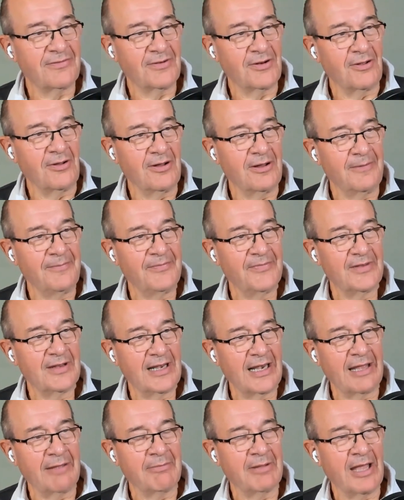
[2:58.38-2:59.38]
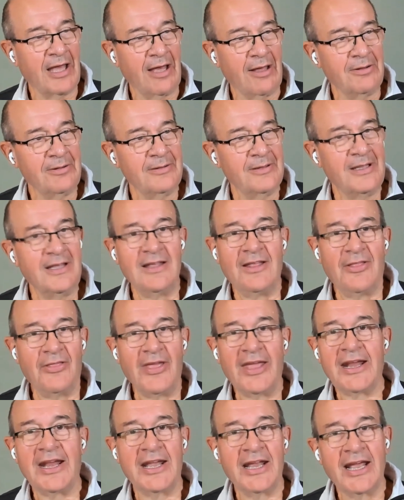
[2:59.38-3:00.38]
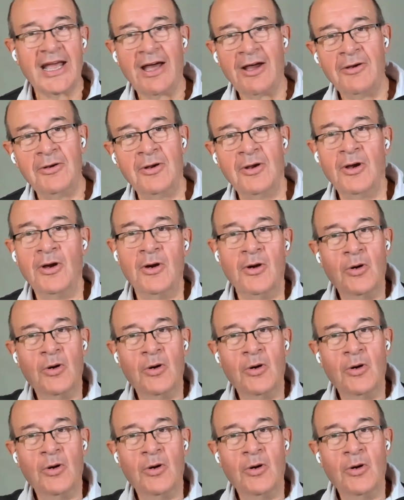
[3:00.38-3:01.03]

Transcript: floor, let them go, they're going to go,